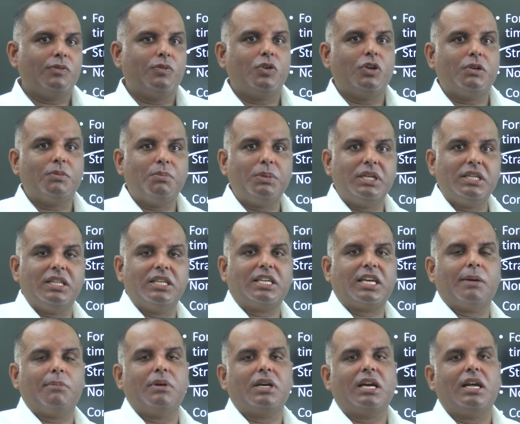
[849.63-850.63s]
would be the
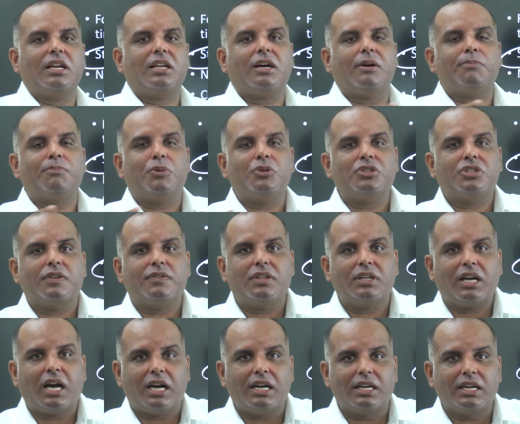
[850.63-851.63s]
chemical composition of the
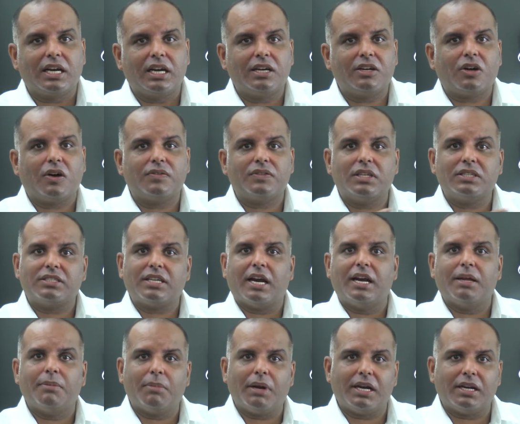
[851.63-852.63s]
content of the
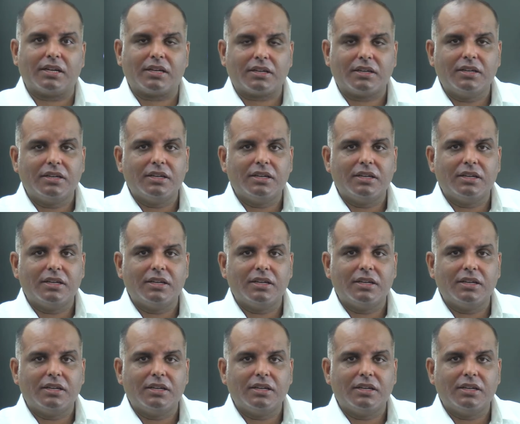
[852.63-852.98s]
sediment.